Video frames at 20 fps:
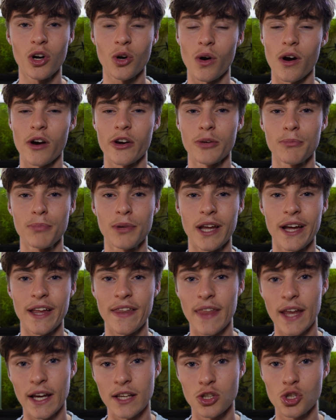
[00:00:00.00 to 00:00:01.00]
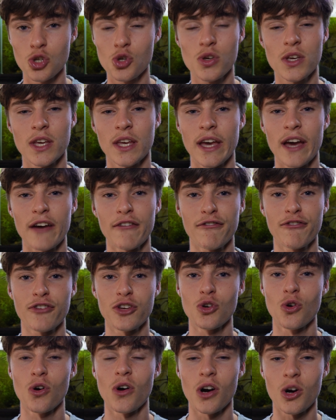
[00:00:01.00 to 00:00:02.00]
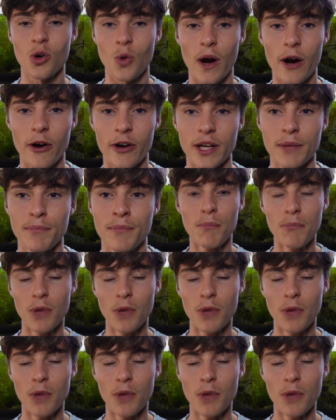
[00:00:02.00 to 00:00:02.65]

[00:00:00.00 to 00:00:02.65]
aquarium plant that you can get for your aquarium.